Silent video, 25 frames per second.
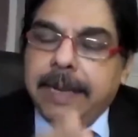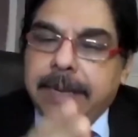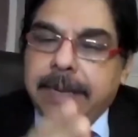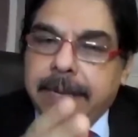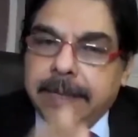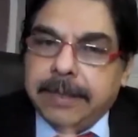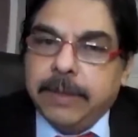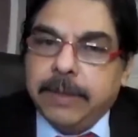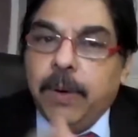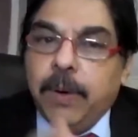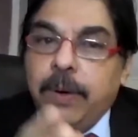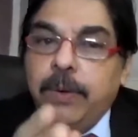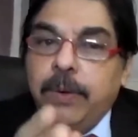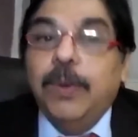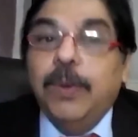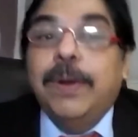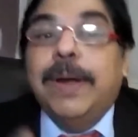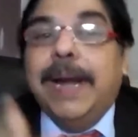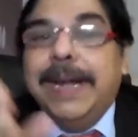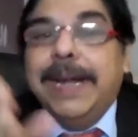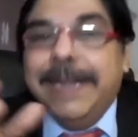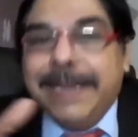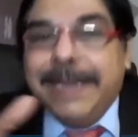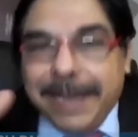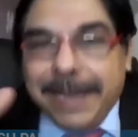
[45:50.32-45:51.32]
it's going
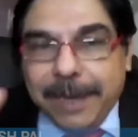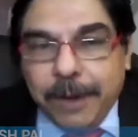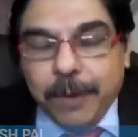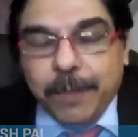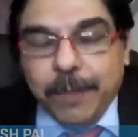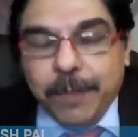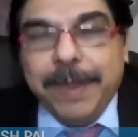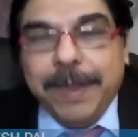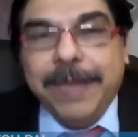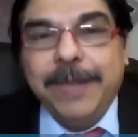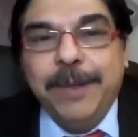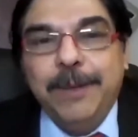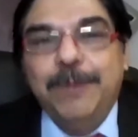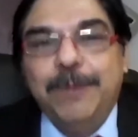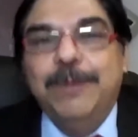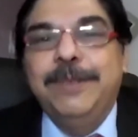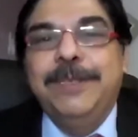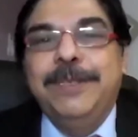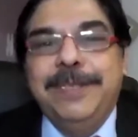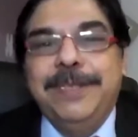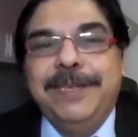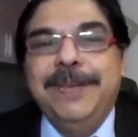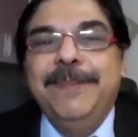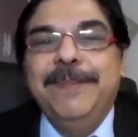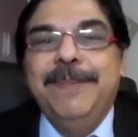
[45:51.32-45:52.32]
to continue being
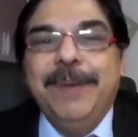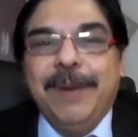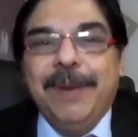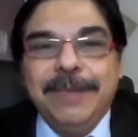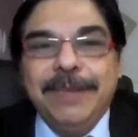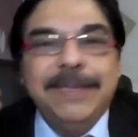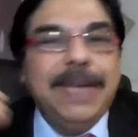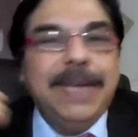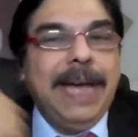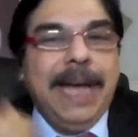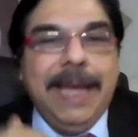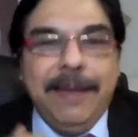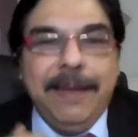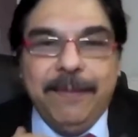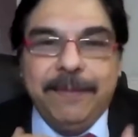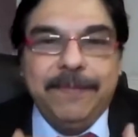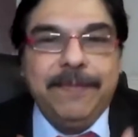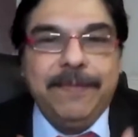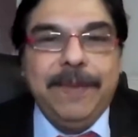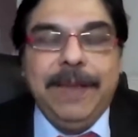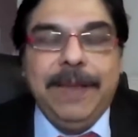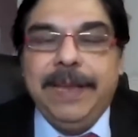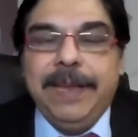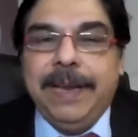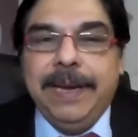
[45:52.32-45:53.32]
used because
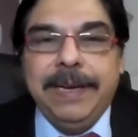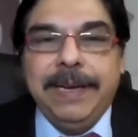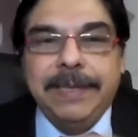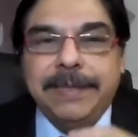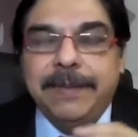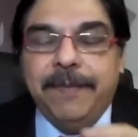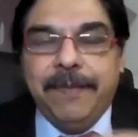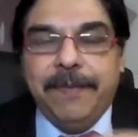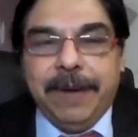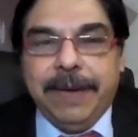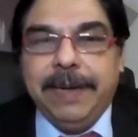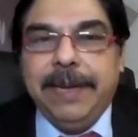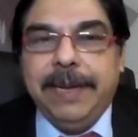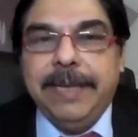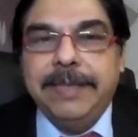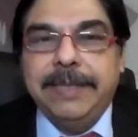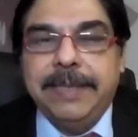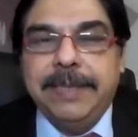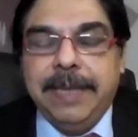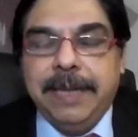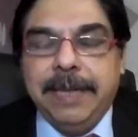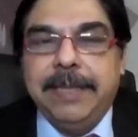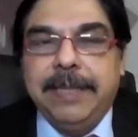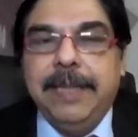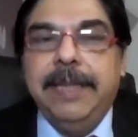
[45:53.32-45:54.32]
I feel that it's a
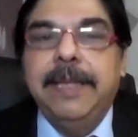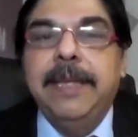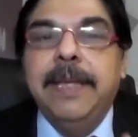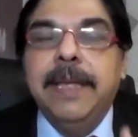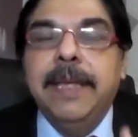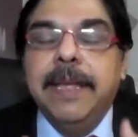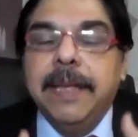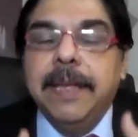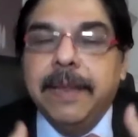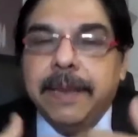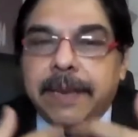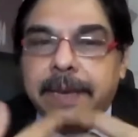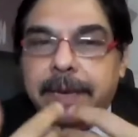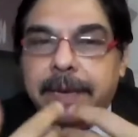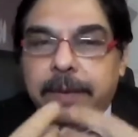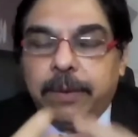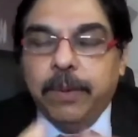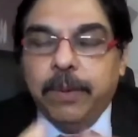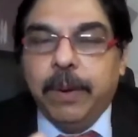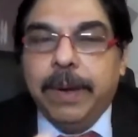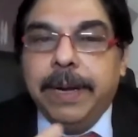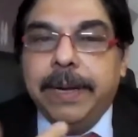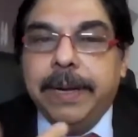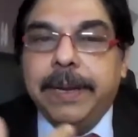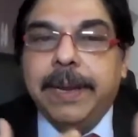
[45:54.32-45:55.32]
fantastic thing.
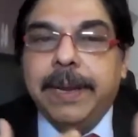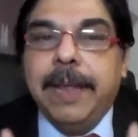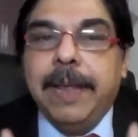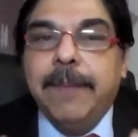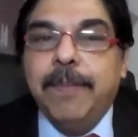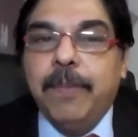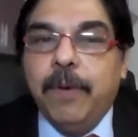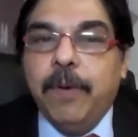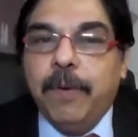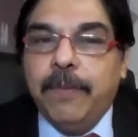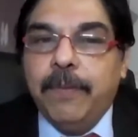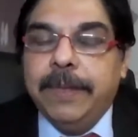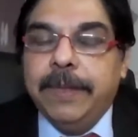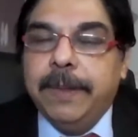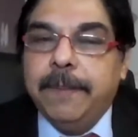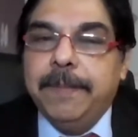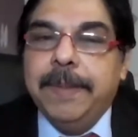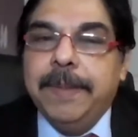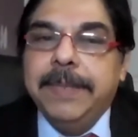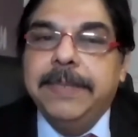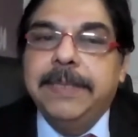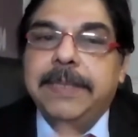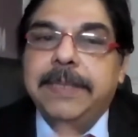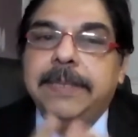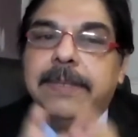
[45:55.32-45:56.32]
Need to interact more with the
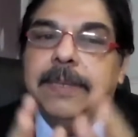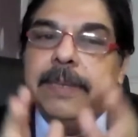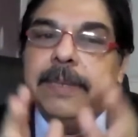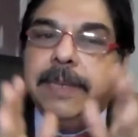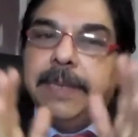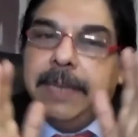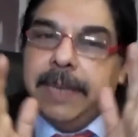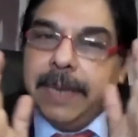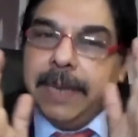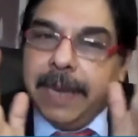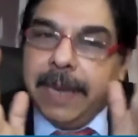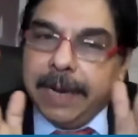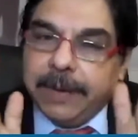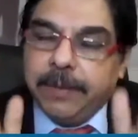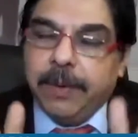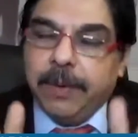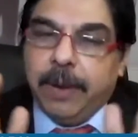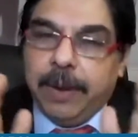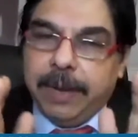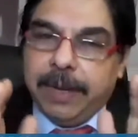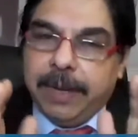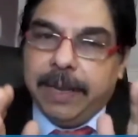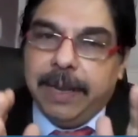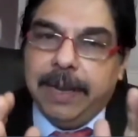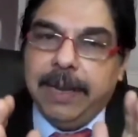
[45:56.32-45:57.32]
patient
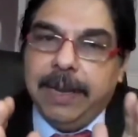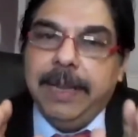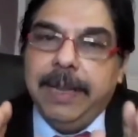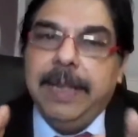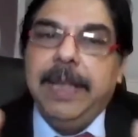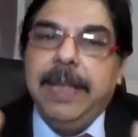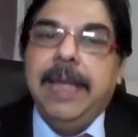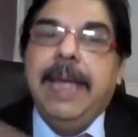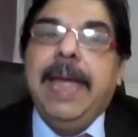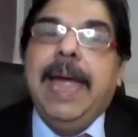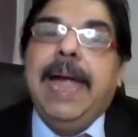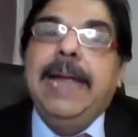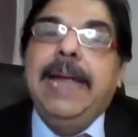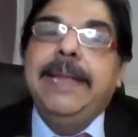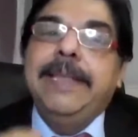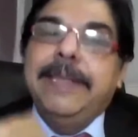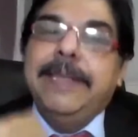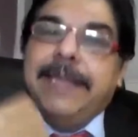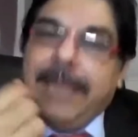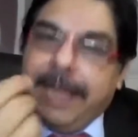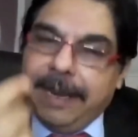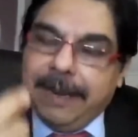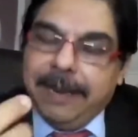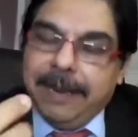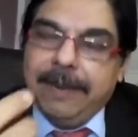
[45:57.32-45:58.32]
electronically.
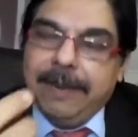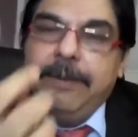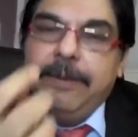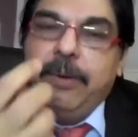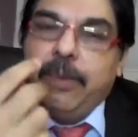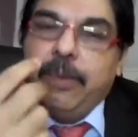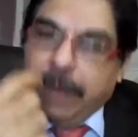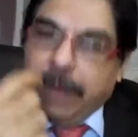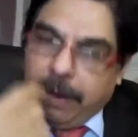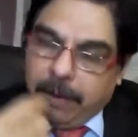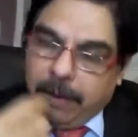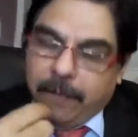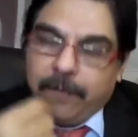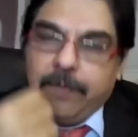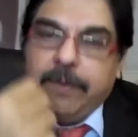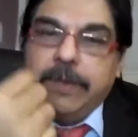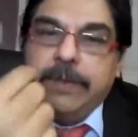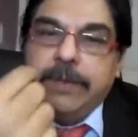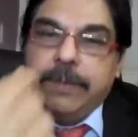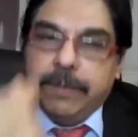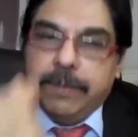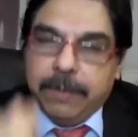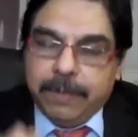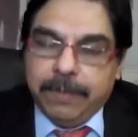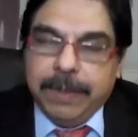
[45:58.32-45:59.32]
And then you can, of
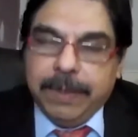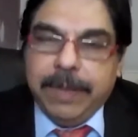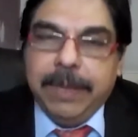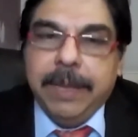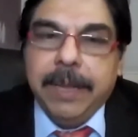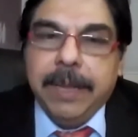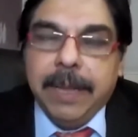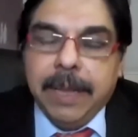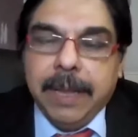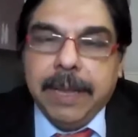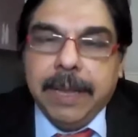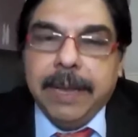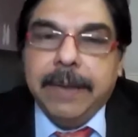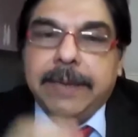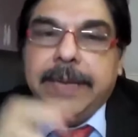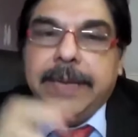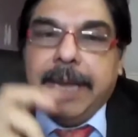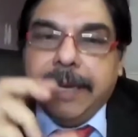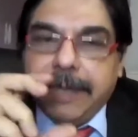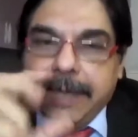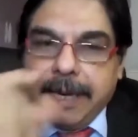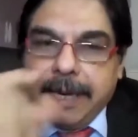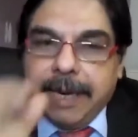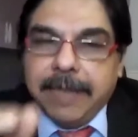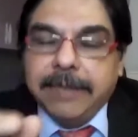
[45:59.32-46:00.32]
course,
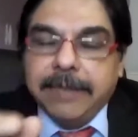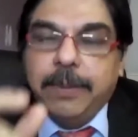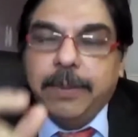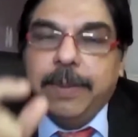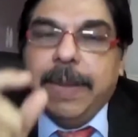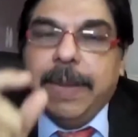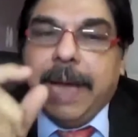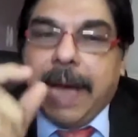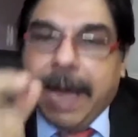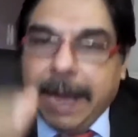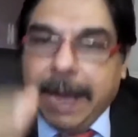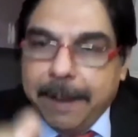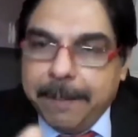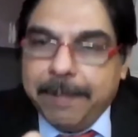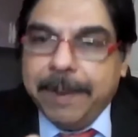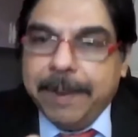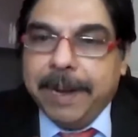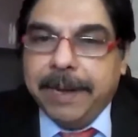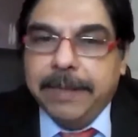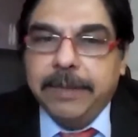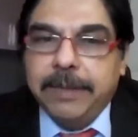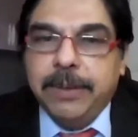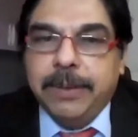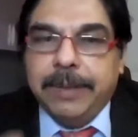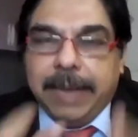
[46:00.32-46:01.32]
it has to be
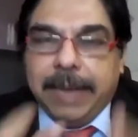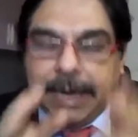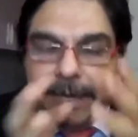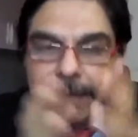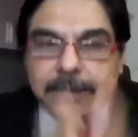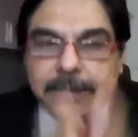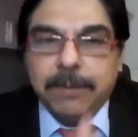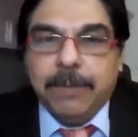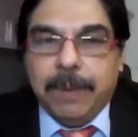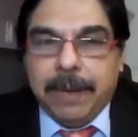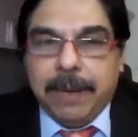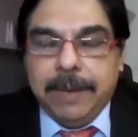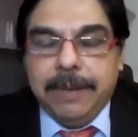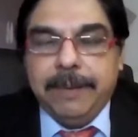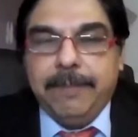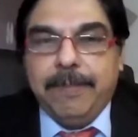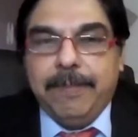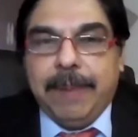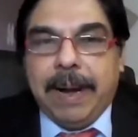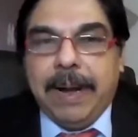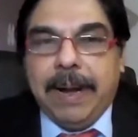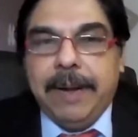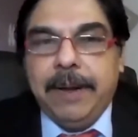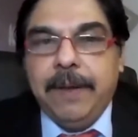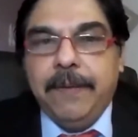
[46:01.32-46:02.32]
hybrid. So that is one
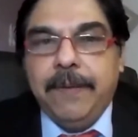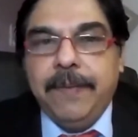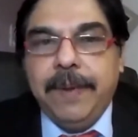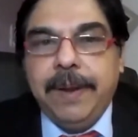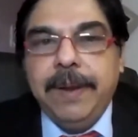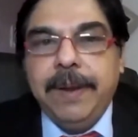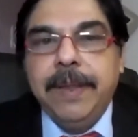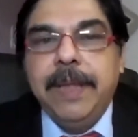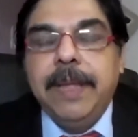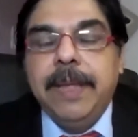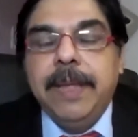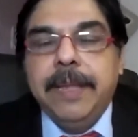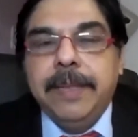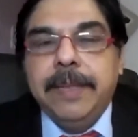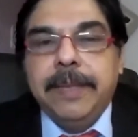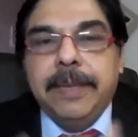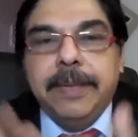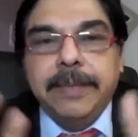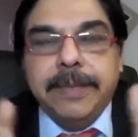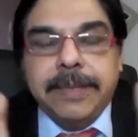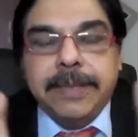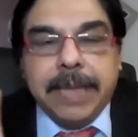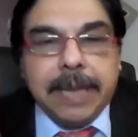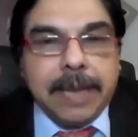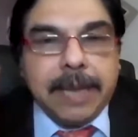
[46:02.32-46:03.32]
part of it.
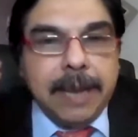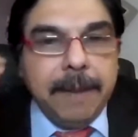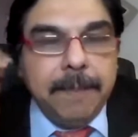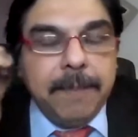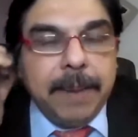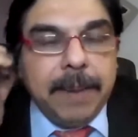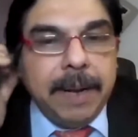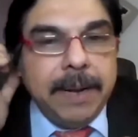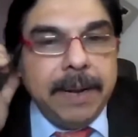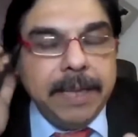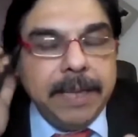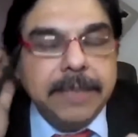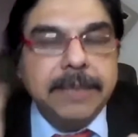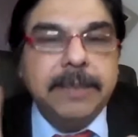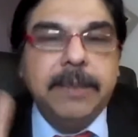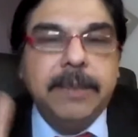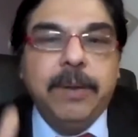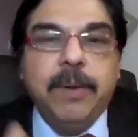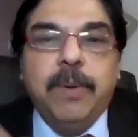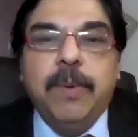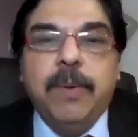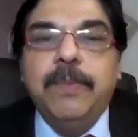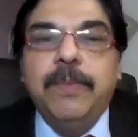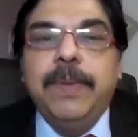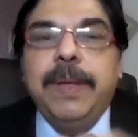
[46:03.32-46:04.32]
The second part is,
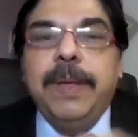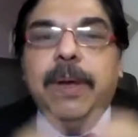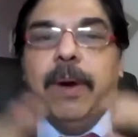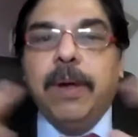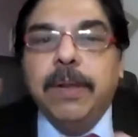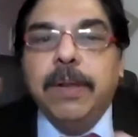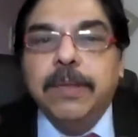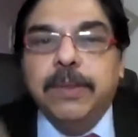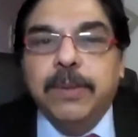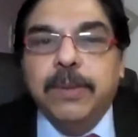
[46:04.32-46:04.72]
you know, we